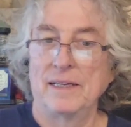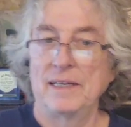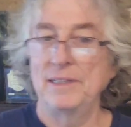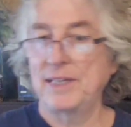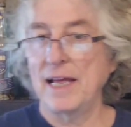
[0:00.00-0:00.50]

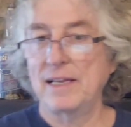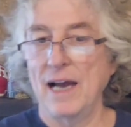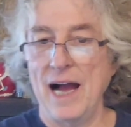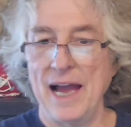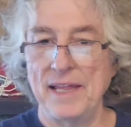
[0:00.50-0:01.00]
he's that
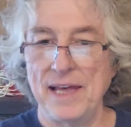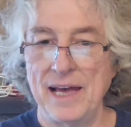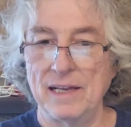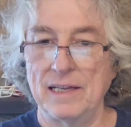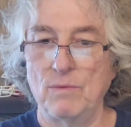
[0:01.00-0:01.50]
guy
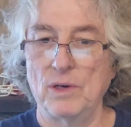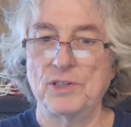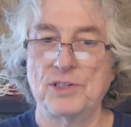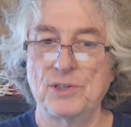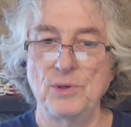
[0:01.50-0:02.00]
that he
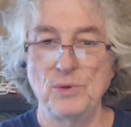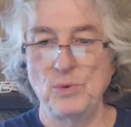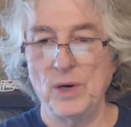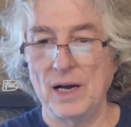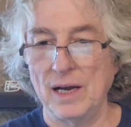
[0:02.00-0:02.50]
wants
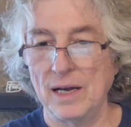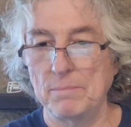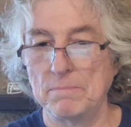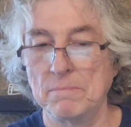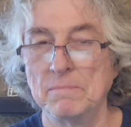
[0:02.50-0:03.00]

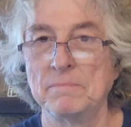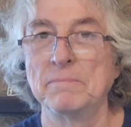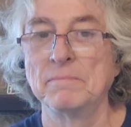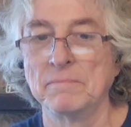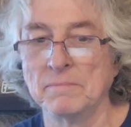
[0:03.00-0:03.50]
to
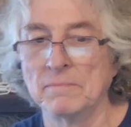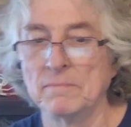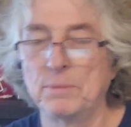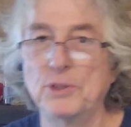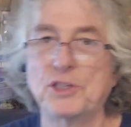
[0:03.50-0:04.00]

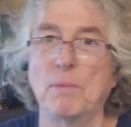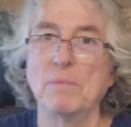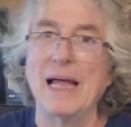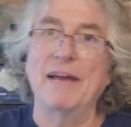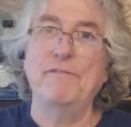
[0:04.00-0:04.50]
put some
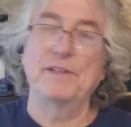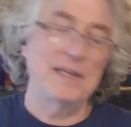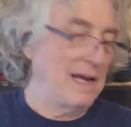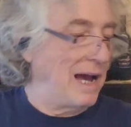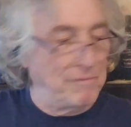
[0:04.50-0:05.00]
life
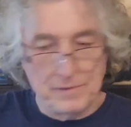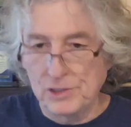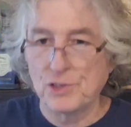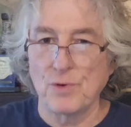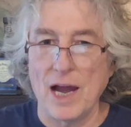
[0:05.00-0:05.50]
into the
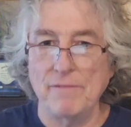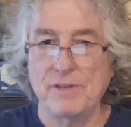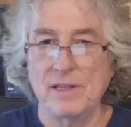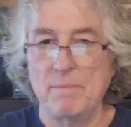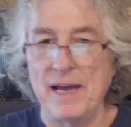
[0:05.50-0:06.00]
offense, drive
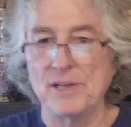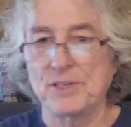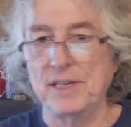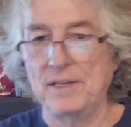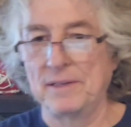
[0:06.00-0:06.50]
to the
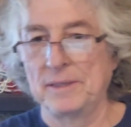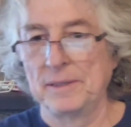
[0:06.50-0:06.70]
basket,